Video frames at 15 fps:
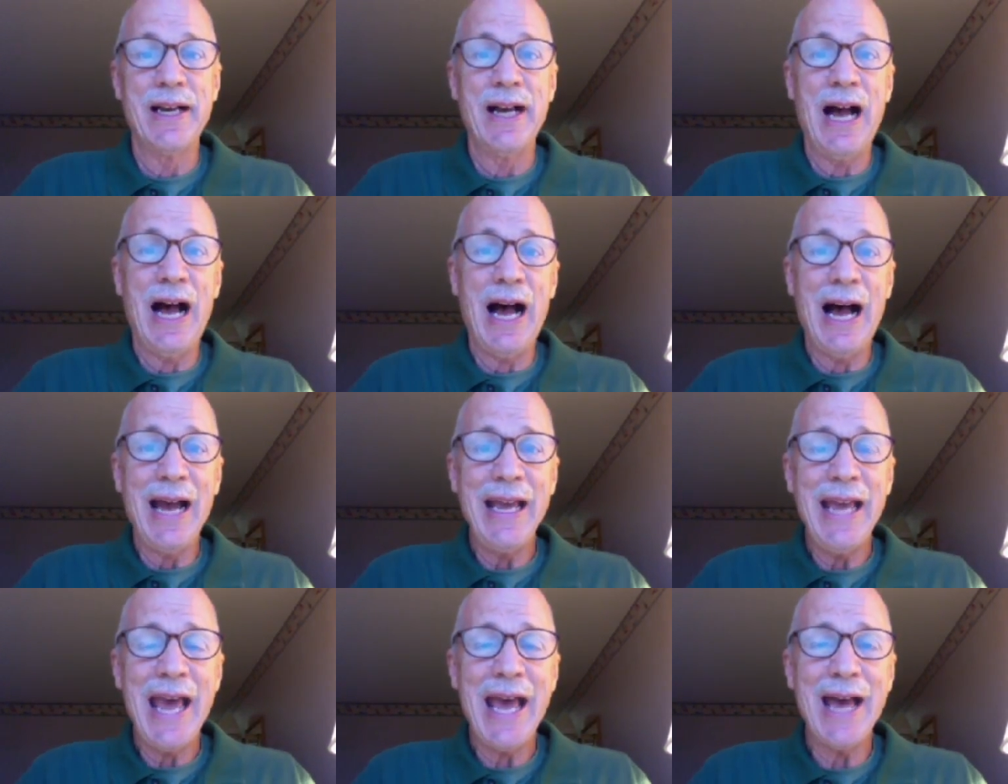I
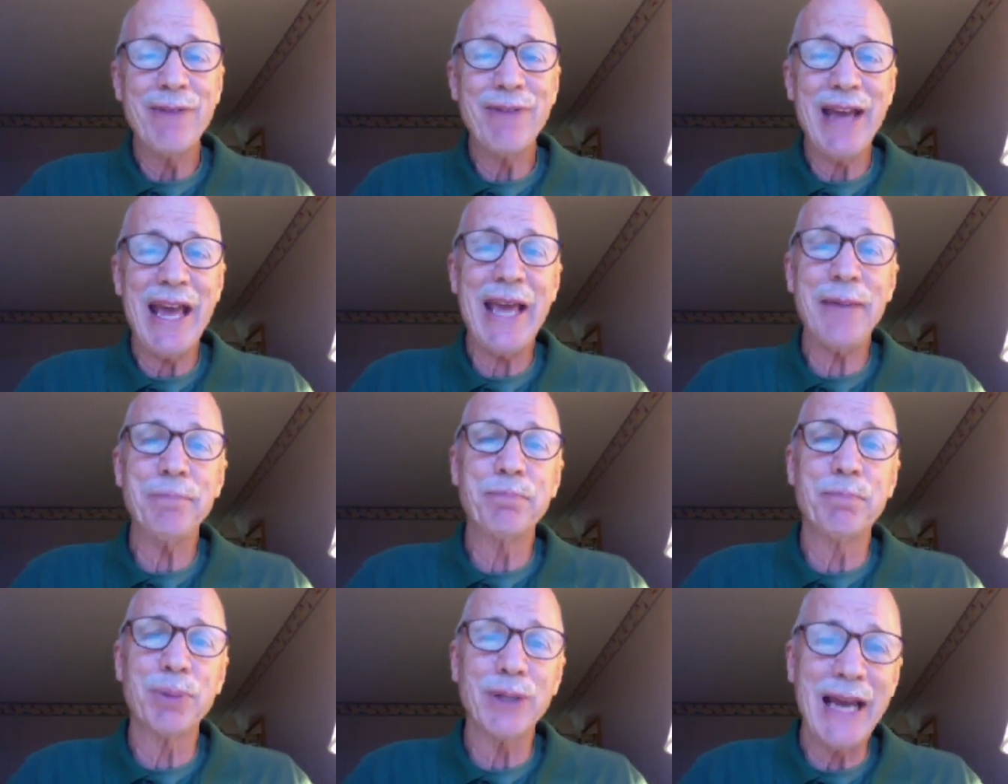have a
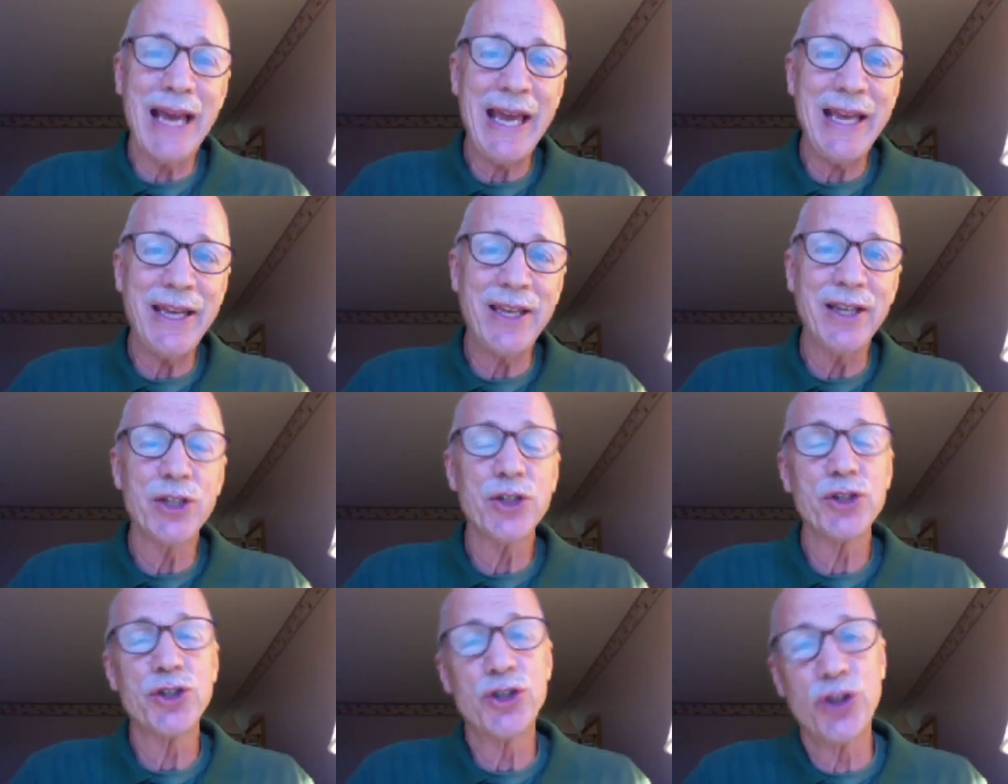blank
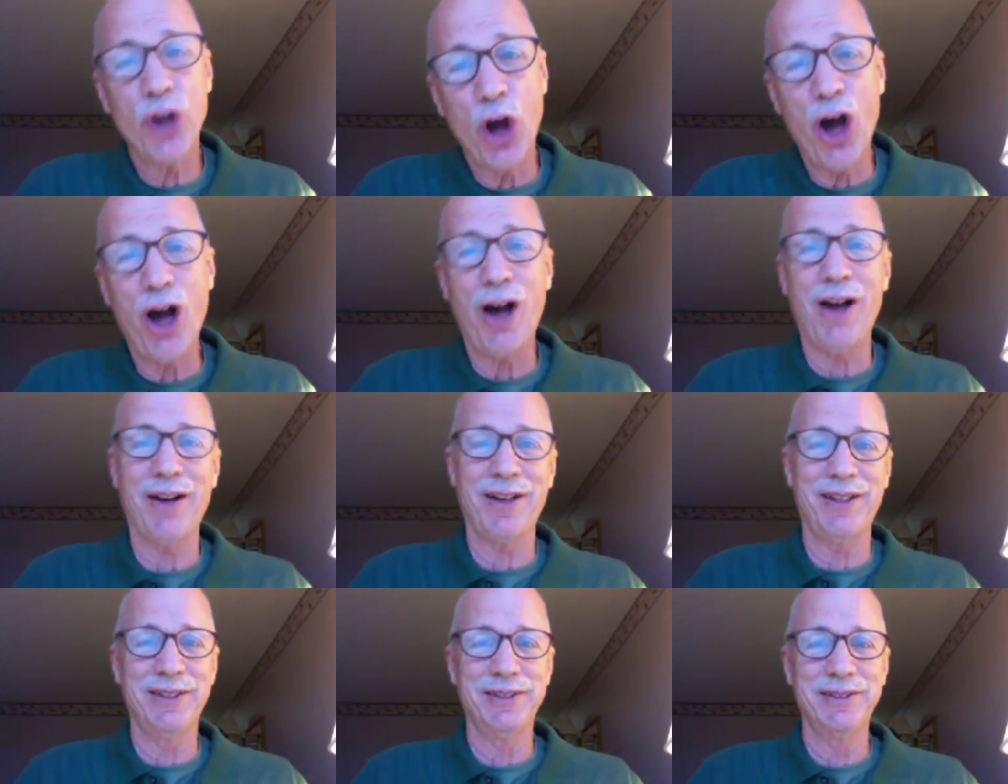dog.
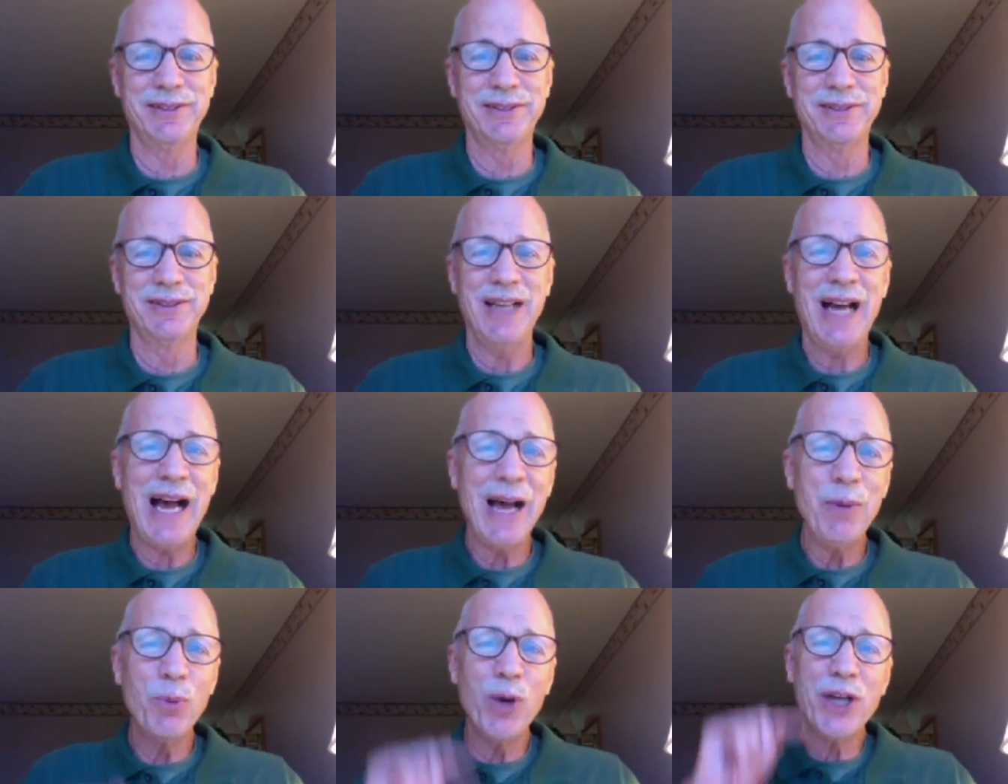
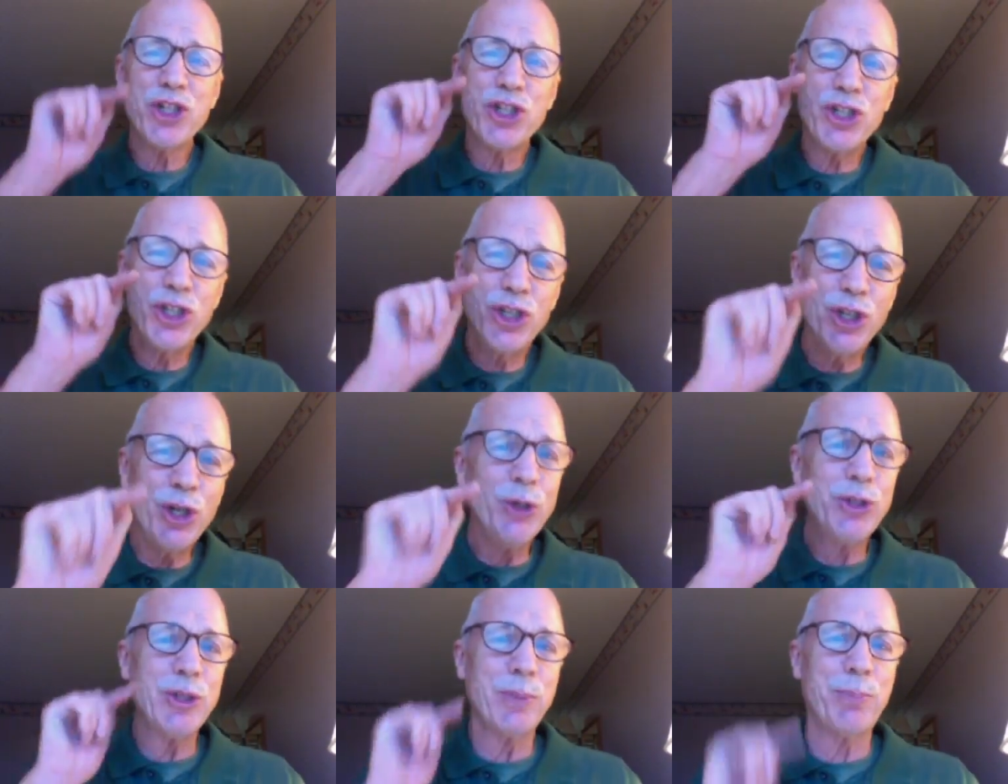I want
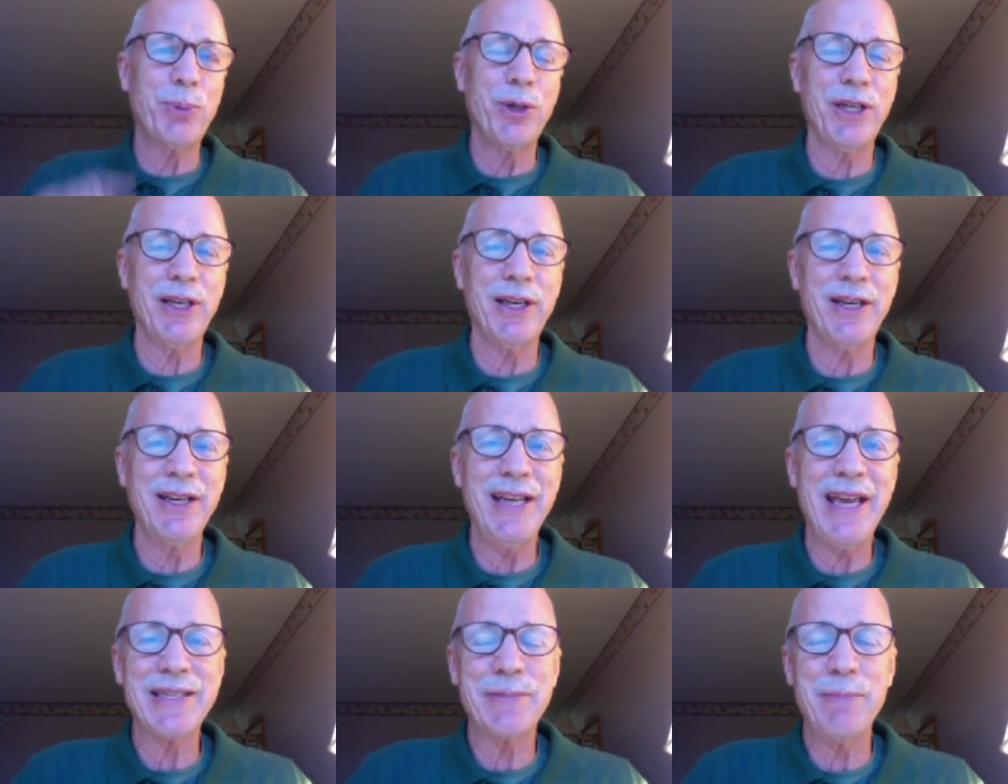you to put
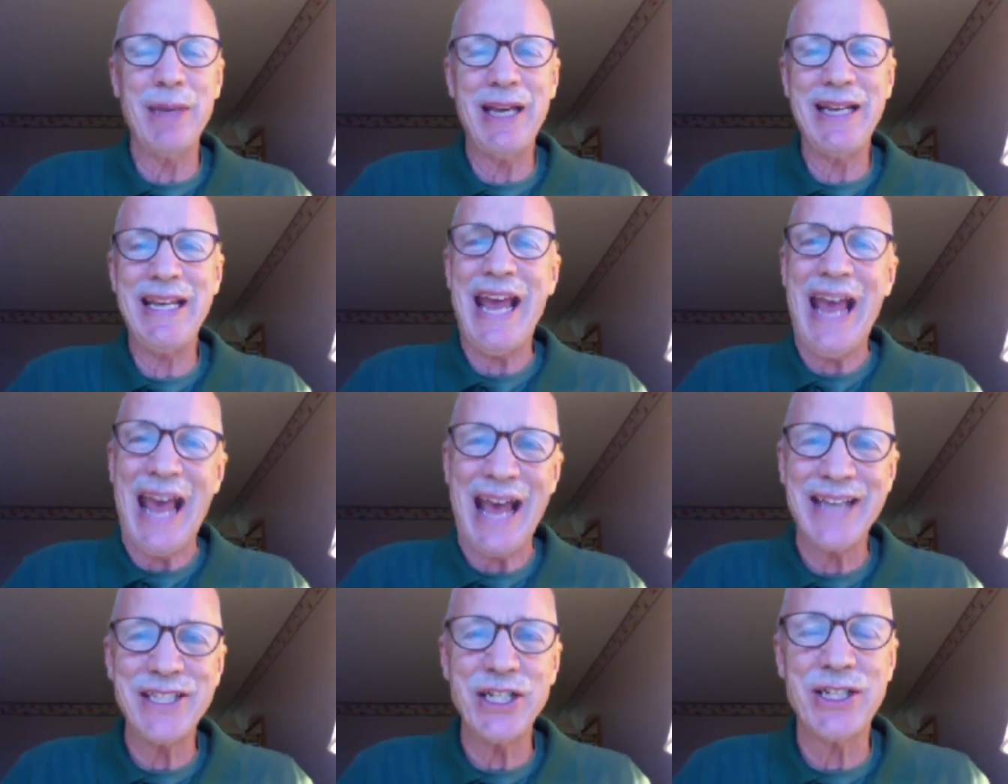in as many
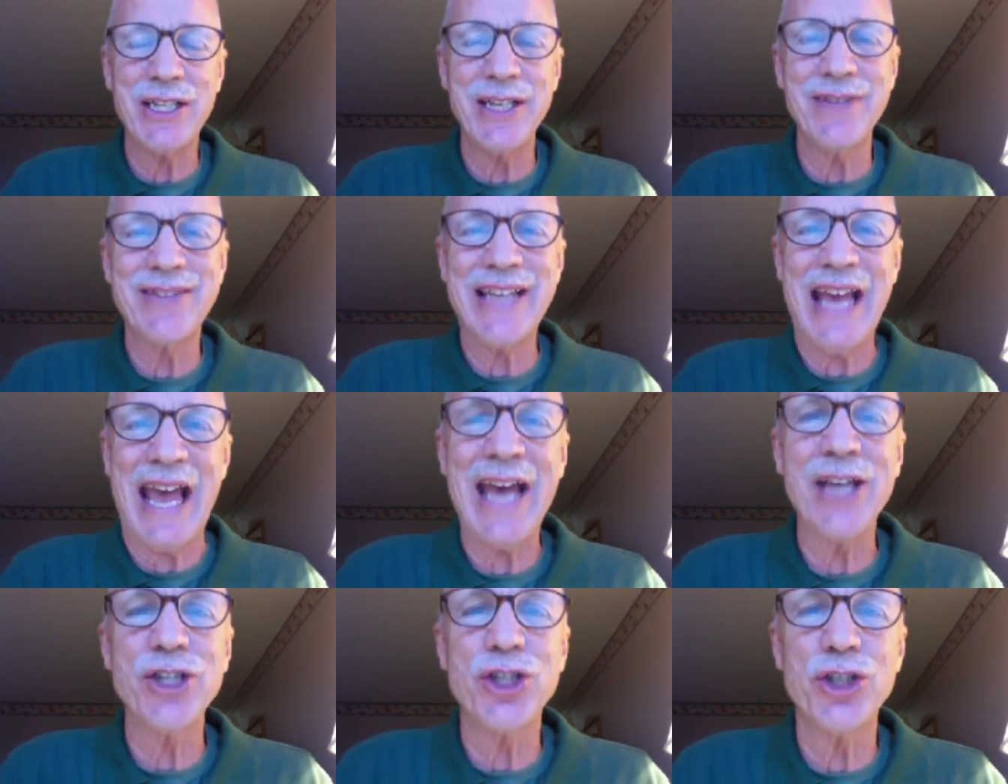adjectives
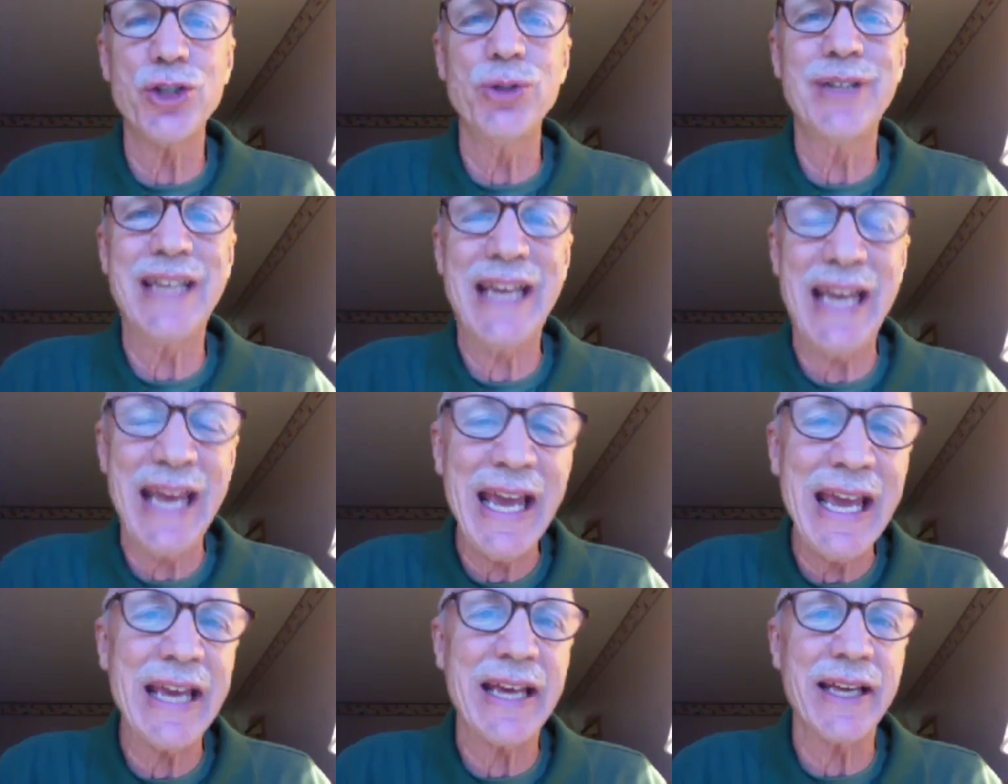as you
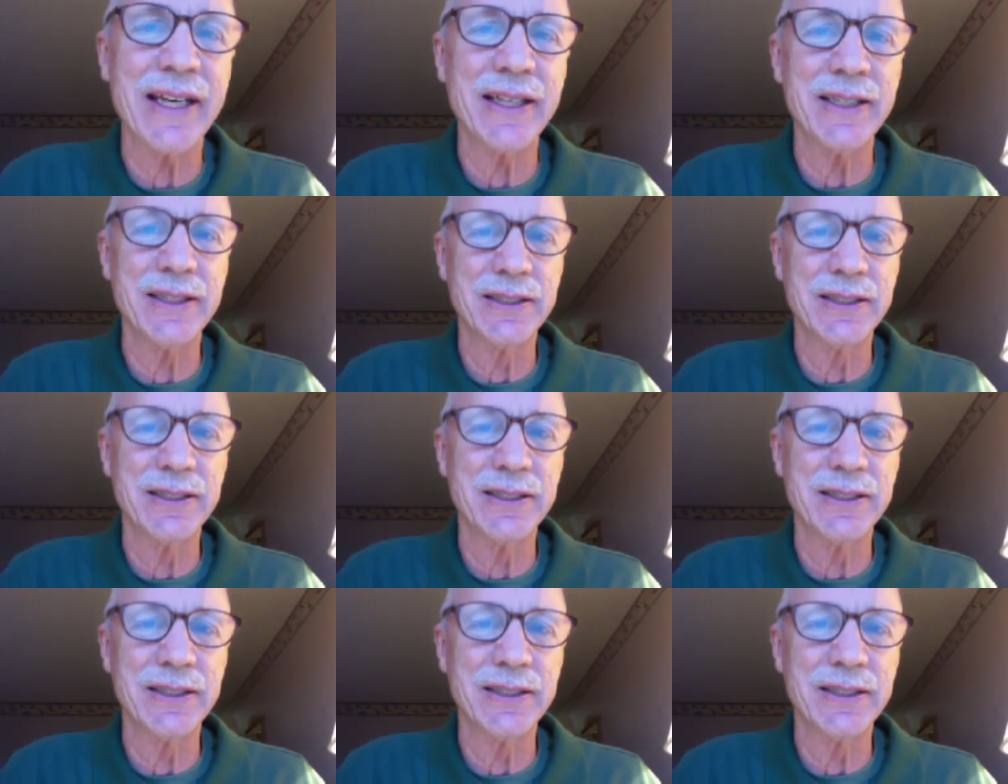can.